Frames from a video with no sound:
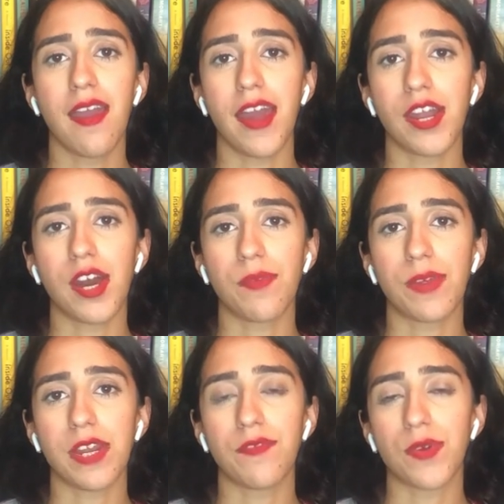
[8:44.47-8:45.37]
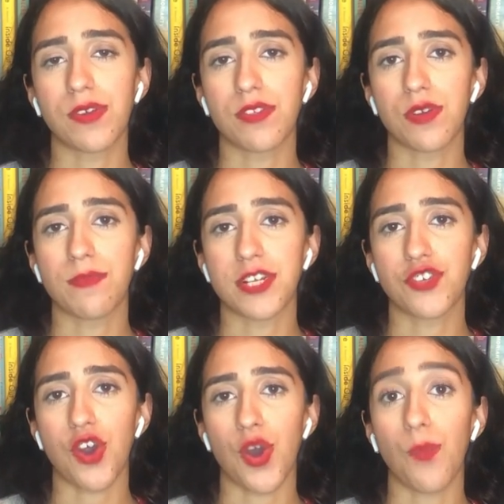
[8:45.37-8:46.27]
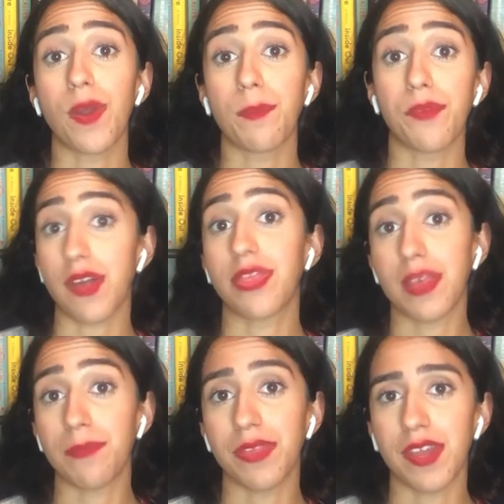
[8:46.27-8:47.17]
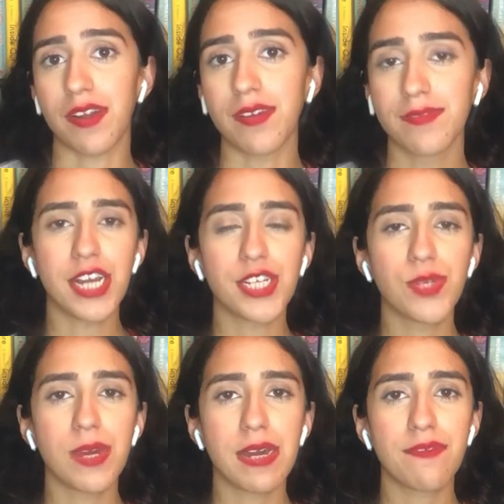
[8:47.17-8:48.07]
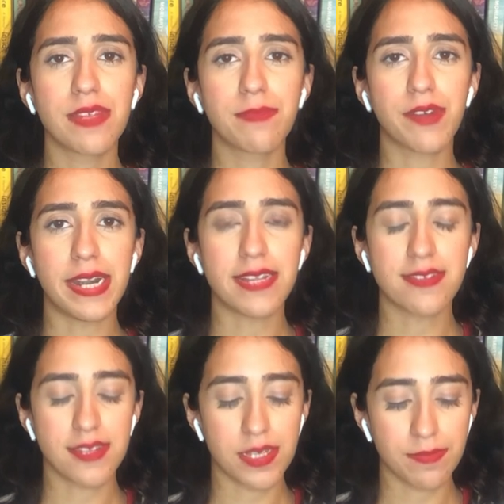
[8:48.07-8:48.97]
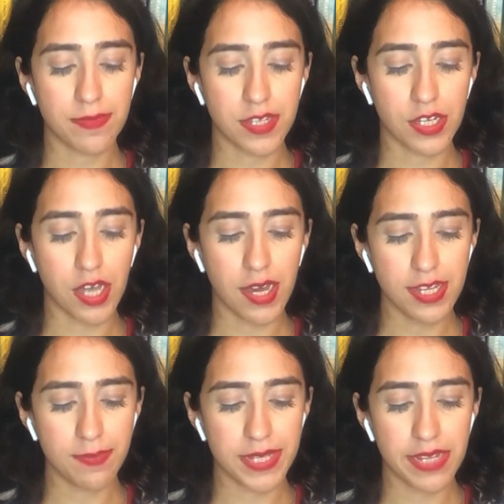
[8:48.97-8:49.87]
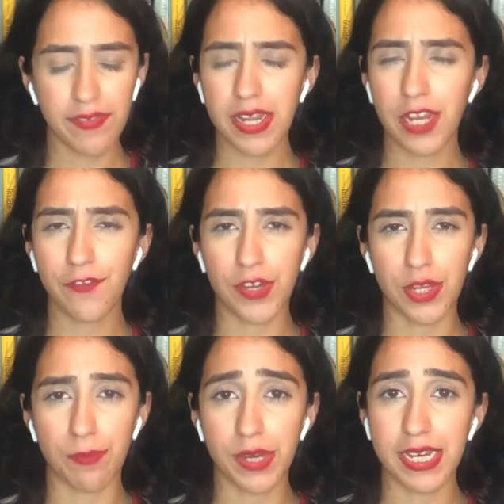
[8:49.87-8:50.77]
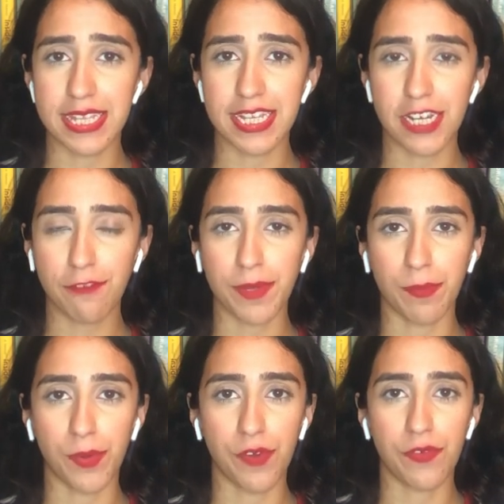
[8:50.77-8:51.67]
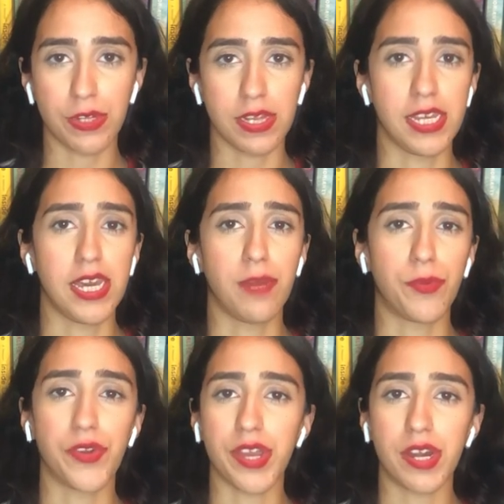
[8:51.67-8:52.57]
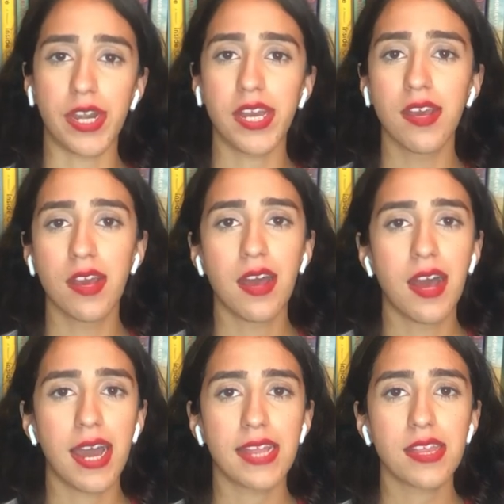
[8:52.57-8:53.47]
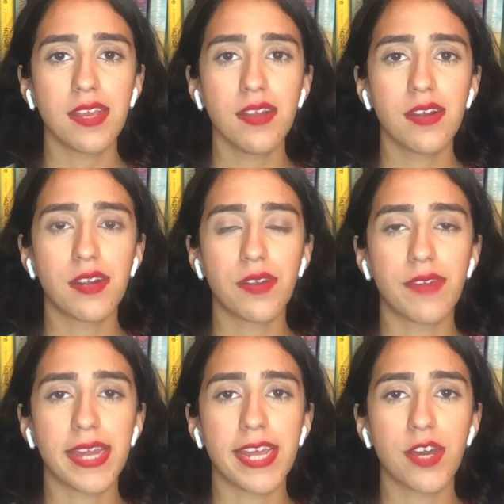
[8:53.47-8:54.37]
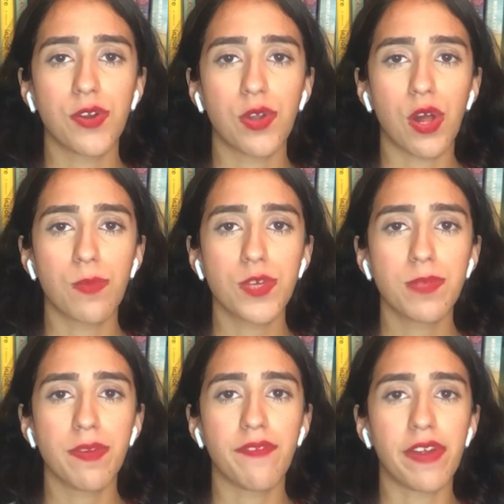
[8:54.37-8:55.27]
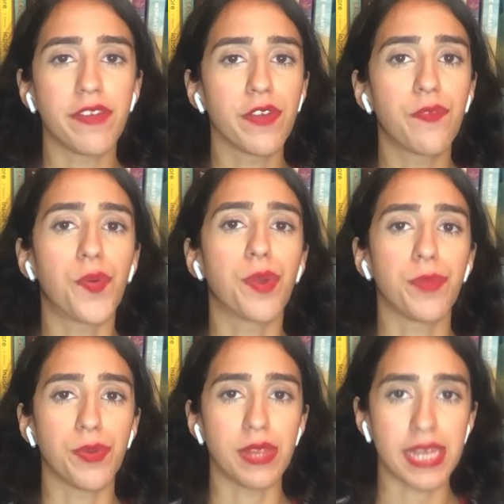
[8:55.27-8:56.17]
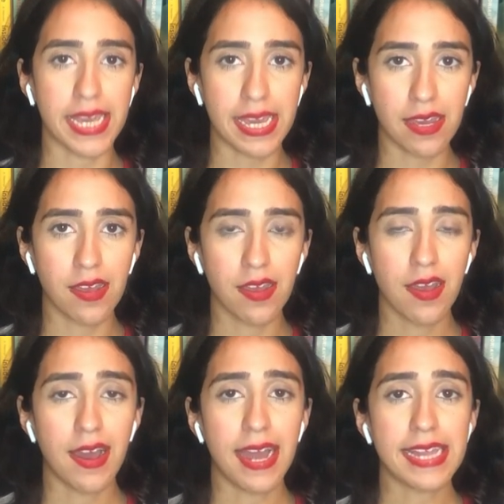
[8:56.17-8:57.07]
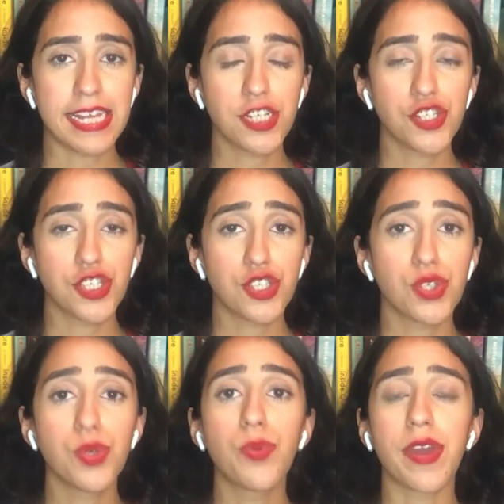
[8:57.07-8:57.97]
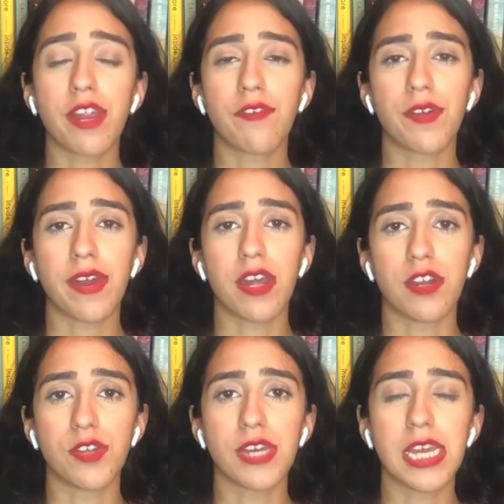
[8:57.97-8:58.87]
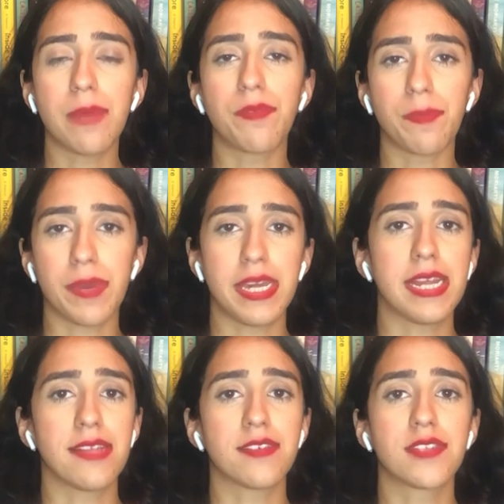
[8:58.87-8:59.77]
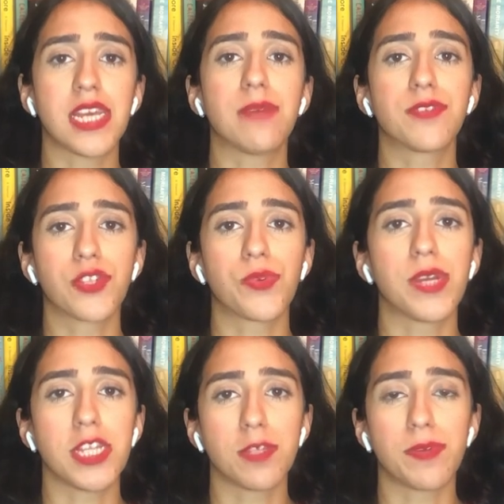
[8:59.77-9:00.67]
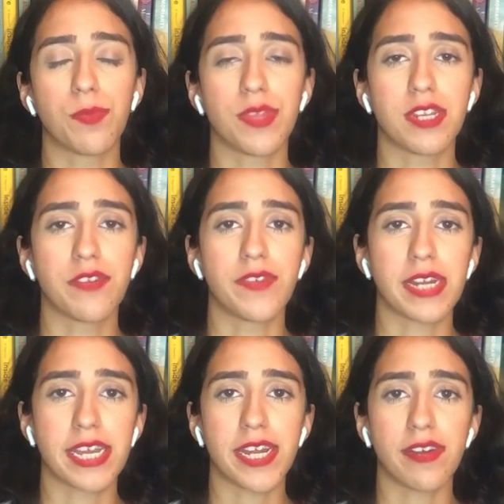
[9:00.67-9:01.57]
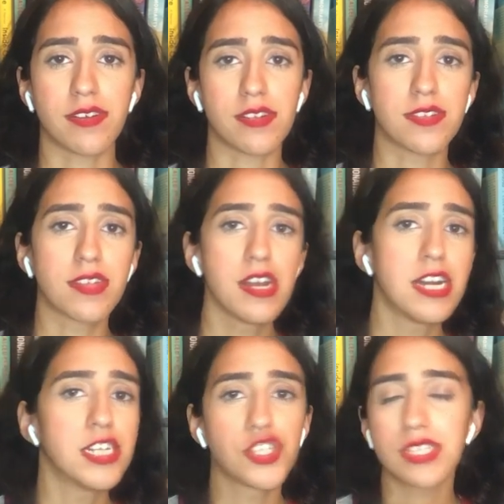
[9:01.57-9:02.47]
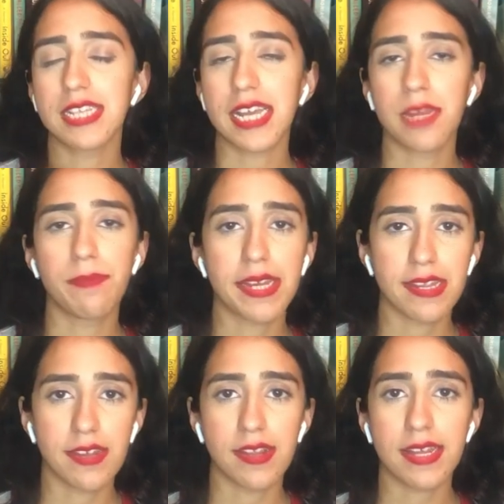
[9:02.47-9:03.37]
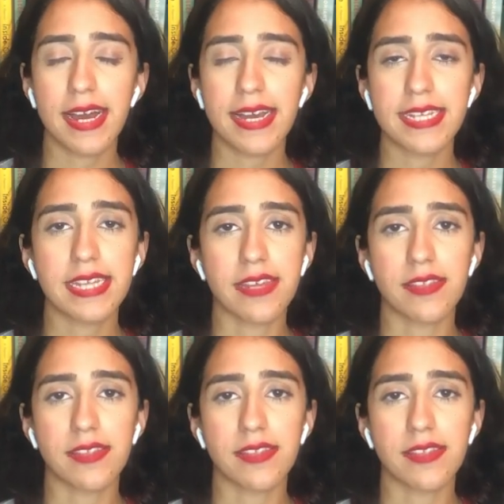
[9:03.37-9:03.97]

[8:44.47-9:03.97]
and not really focus so much on what brought them there. I do have some criticisms, not specifically for the book itself, but more for Liane Moriarty. I think her writing could almost be very formulaic. I think she's too great of a writer to keep repeating the same stories but with different characters. Just like in Big Little Lies and